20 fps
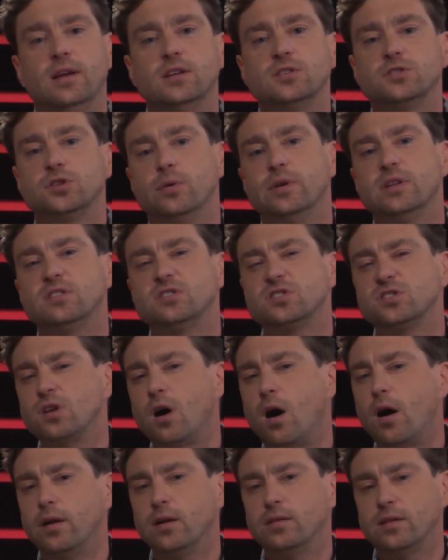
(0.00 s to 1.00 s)
So it
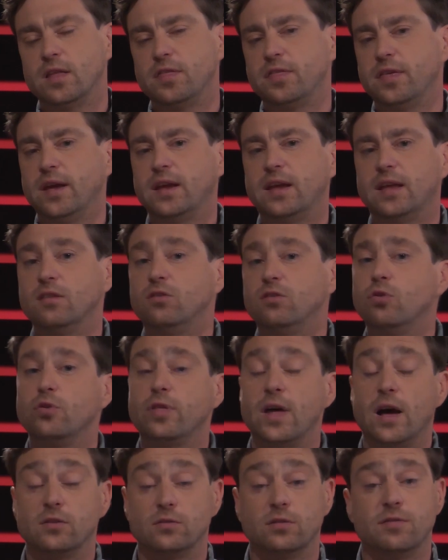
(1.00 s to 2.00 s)
started, I think, in
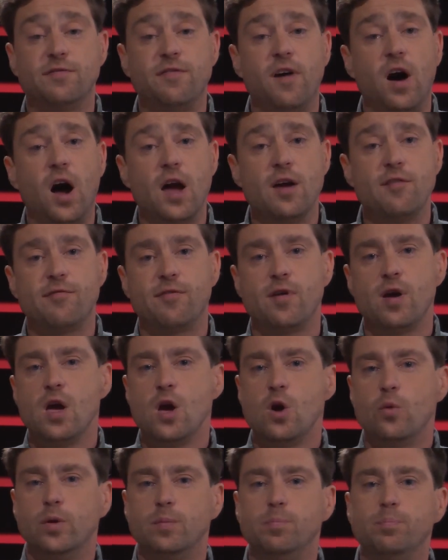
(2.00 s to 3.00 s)
2005
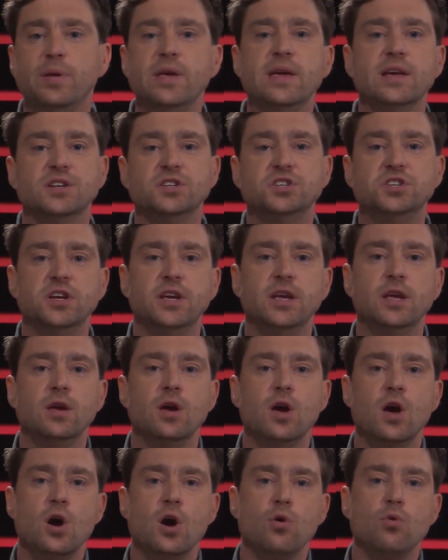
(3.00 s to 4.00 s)
with P&G,